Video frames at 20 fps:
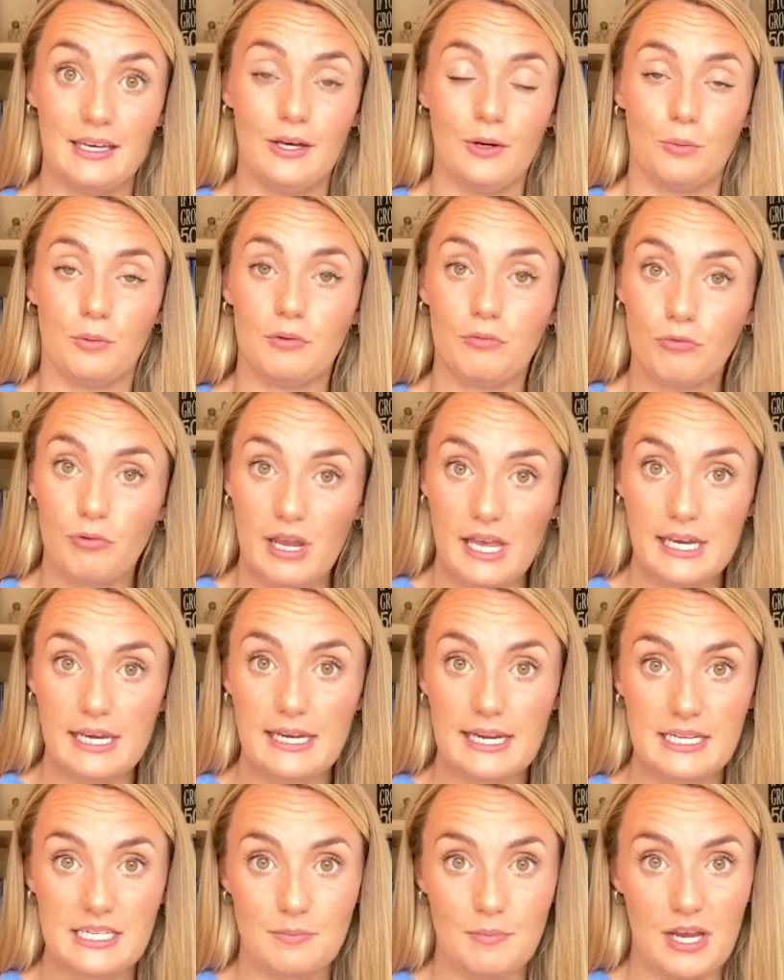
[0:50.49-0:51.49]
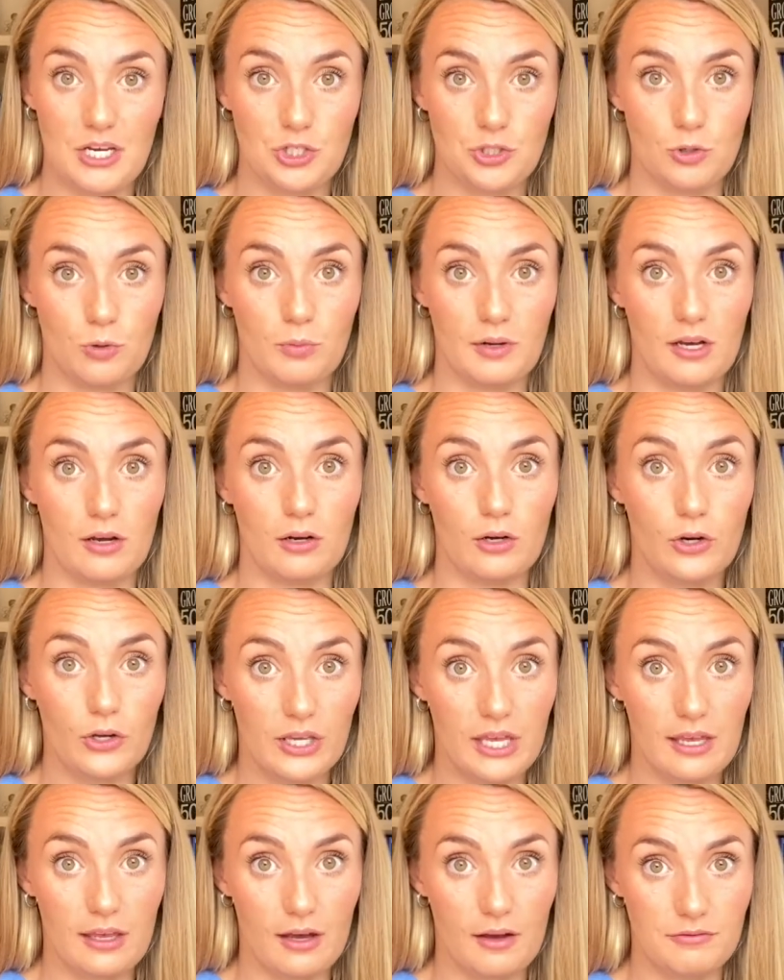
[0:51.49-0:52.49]
We really need to make sure we are
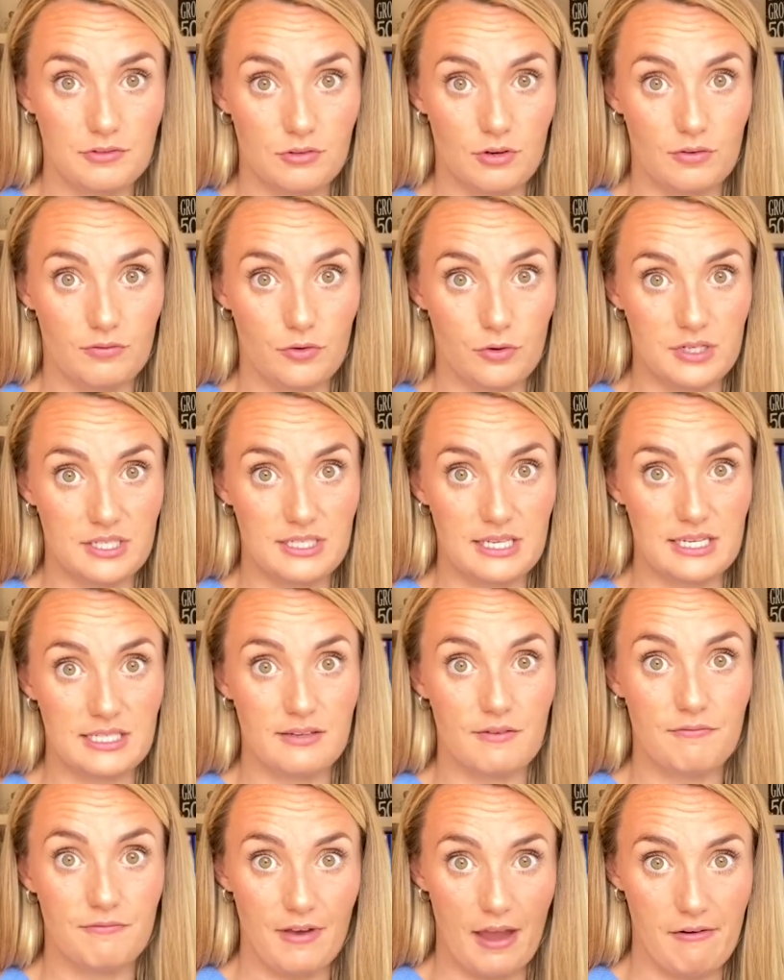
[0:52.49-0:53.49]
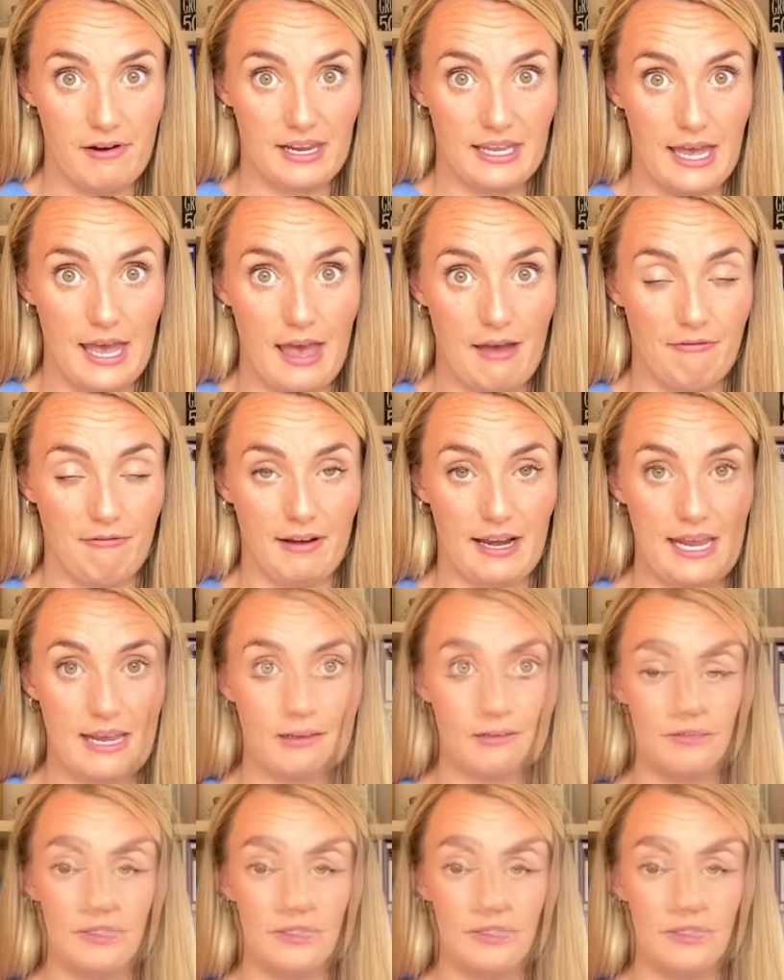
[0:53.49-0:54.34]
looking after our voices very carefully.